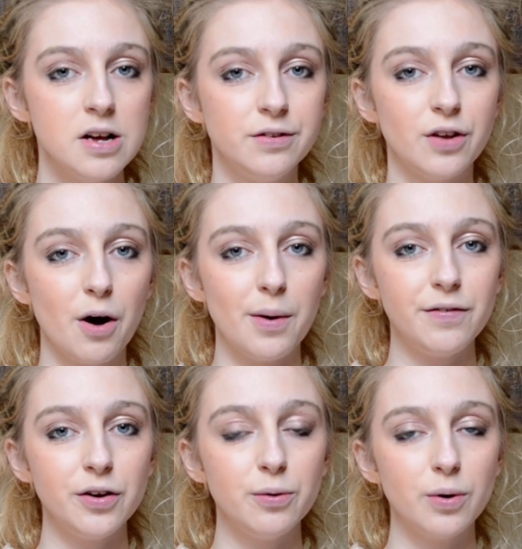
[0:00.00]
So if
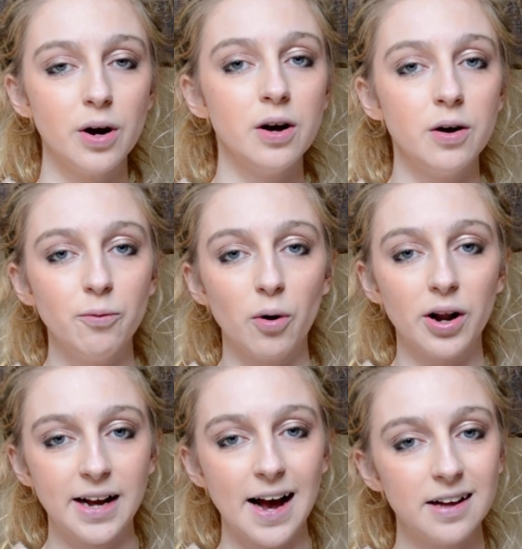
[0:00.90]
you want
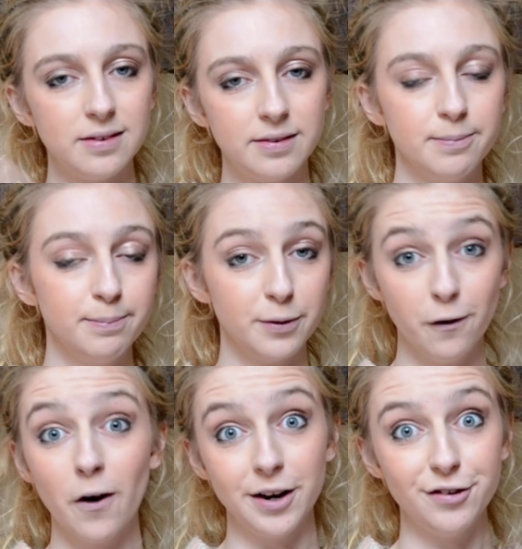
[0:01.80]
to guess
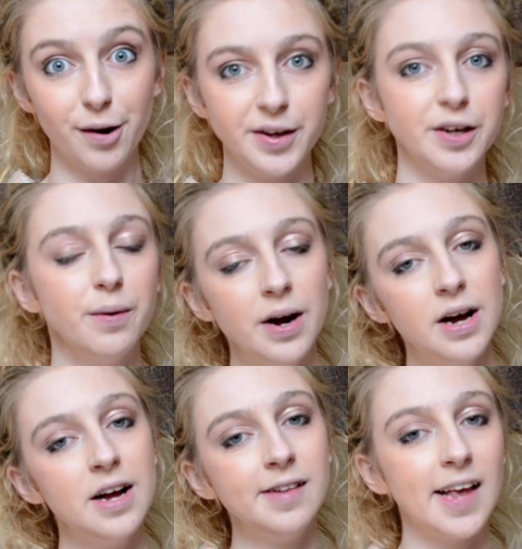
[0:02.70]
before I show it you,
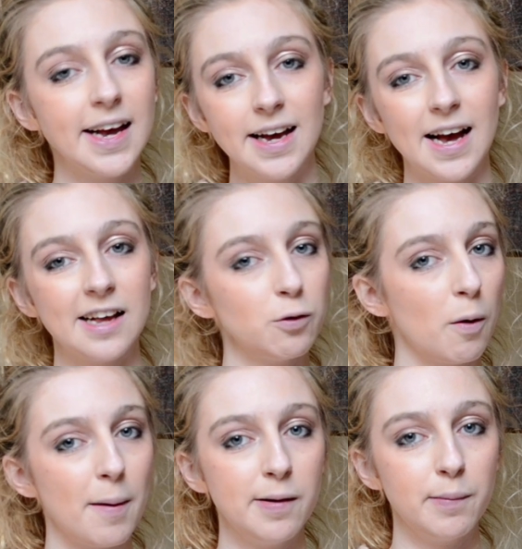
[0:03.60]
Take a guess at
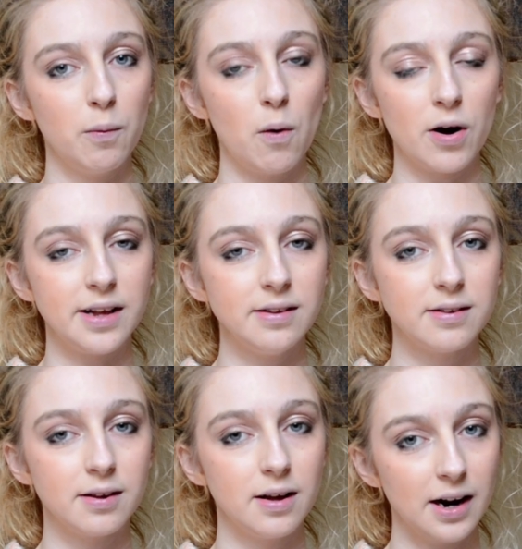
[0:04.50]
what my number one
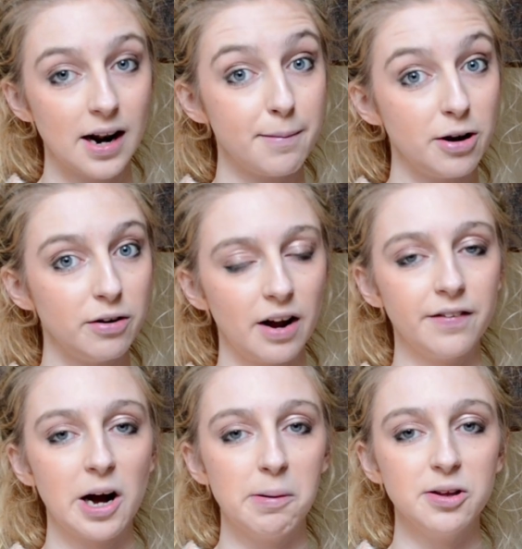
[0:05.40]
is and let me know down
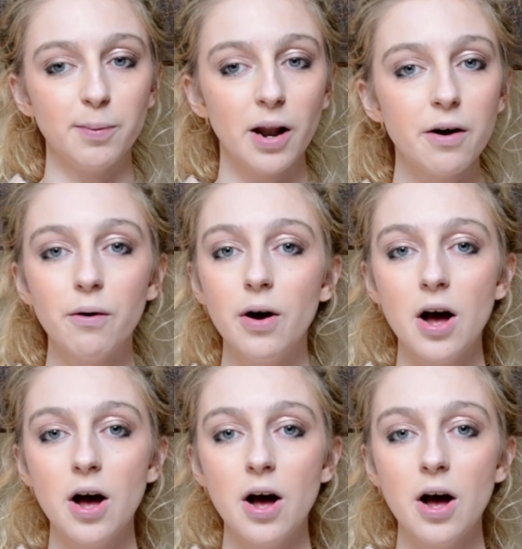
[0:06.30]
in the comments below.